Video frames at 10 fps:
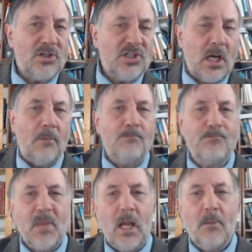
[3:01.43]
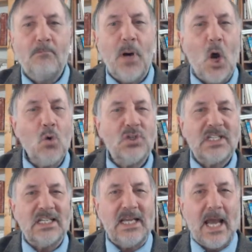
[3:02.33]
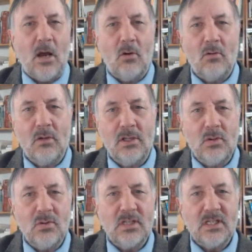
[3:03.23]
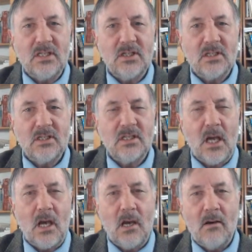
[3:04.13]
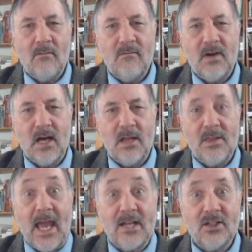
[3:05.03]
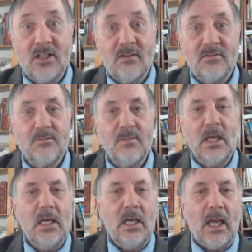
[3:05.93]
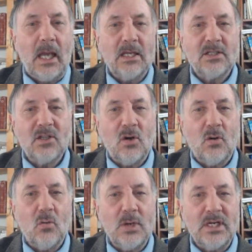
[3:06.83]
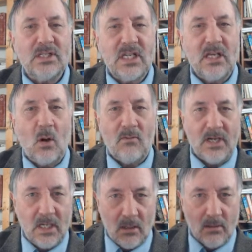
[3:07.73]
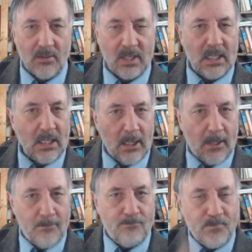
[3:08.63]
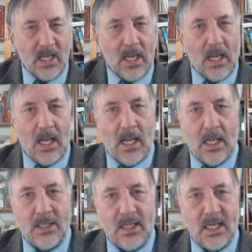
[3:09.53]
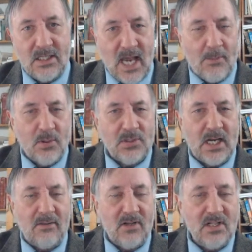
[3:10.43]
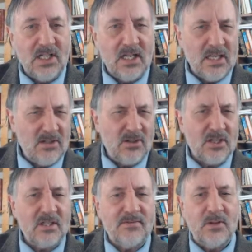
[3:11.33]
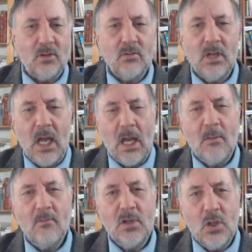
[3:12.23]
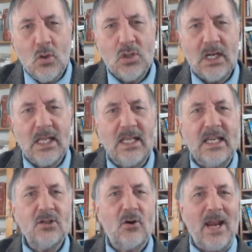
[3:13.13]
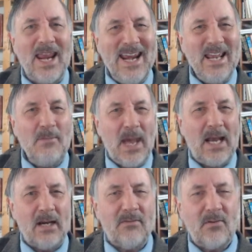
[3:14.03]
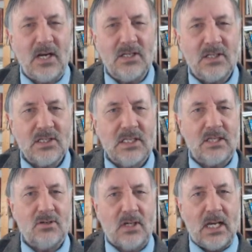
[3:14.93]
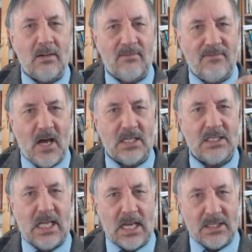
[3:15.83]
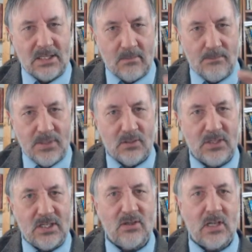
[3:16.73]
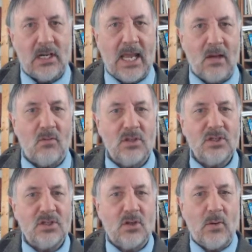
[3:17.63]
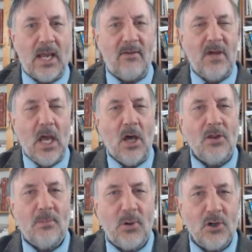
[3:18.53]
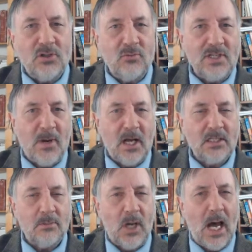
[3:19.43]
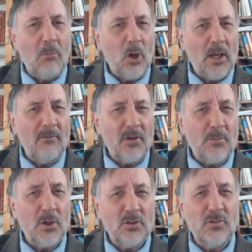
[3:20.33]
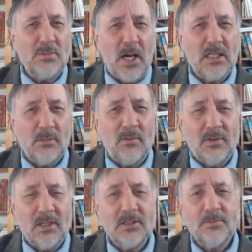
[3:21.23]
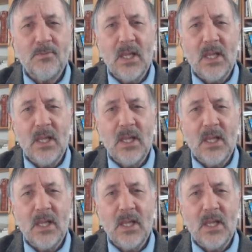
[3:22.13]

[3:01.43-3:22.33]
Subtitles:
some post-noun usages of the adjective, and so we see over here the examples that I've listed, and these are just a few. Usually these are idiomatic phrases. These are kind of fossilized and built into the language. And so we have the person responsible. I'm looking for the person responsible for this.